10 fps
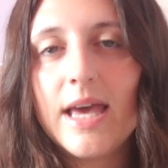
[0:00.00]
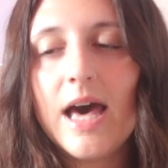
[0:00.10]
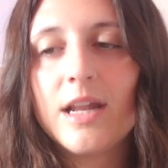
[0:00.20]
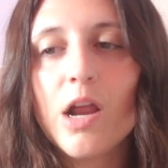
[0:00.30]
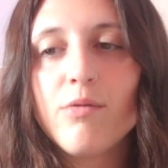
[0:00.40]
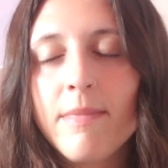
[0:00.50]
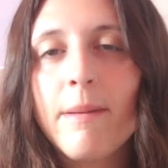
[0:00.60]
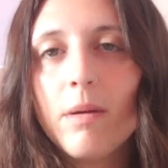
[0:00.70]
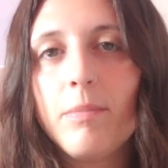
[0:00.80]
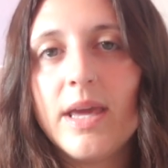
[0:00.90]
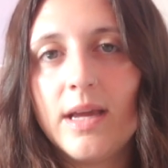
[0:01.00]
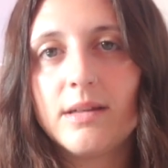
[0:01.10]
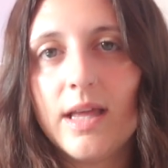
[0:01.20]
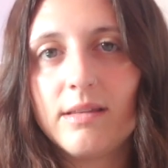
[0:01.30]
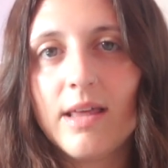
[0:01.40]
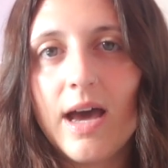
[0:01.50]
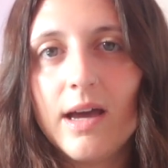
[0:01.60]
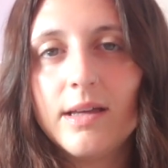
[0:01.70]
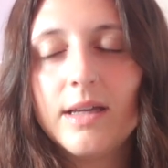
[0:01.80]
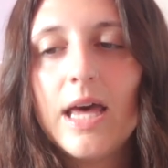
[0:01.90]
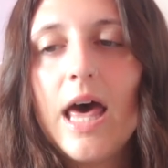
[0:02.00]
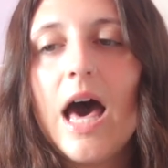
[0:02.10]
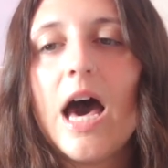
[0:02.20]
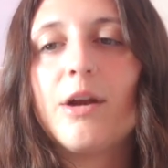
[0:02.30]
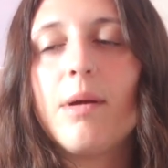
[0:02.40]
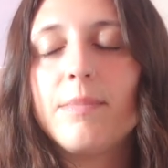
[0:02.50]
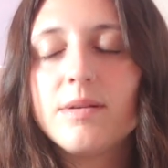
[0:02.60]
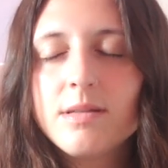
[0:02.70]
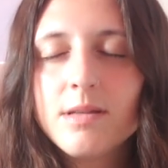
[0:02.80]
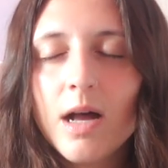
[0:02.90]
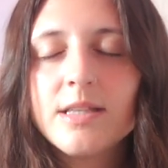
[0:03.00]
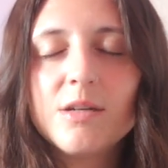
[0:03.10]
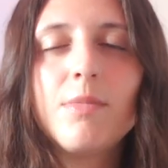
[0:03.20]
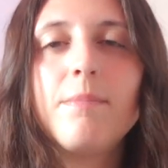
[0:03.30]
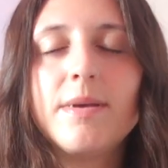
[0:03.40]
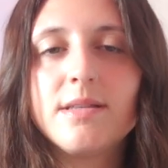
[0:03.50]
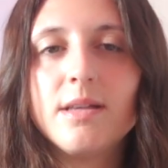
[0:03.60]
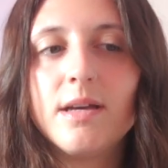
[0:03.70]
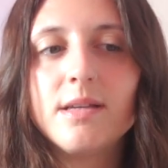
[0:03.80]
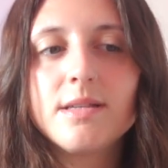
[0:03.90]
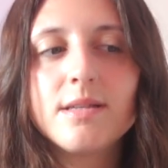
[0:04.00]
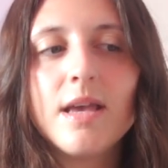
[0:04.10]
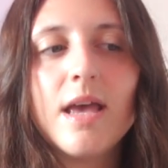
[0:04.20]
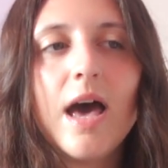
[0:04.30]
And I remember being like that. I remember starting my business